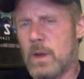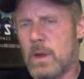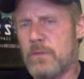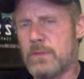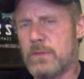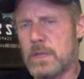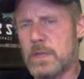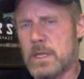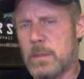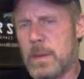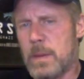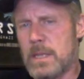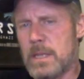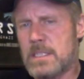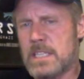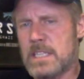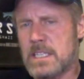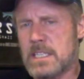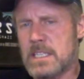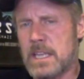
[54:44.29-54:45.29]
roughly about
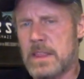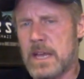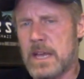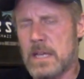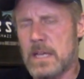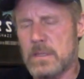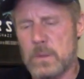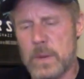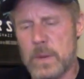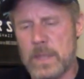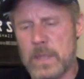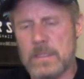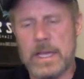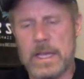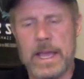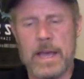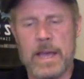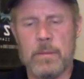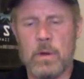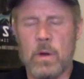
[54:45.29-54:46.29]
60,000 rounds of
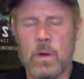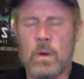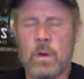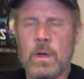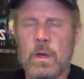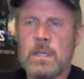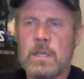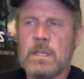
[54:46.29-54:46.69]
ammo.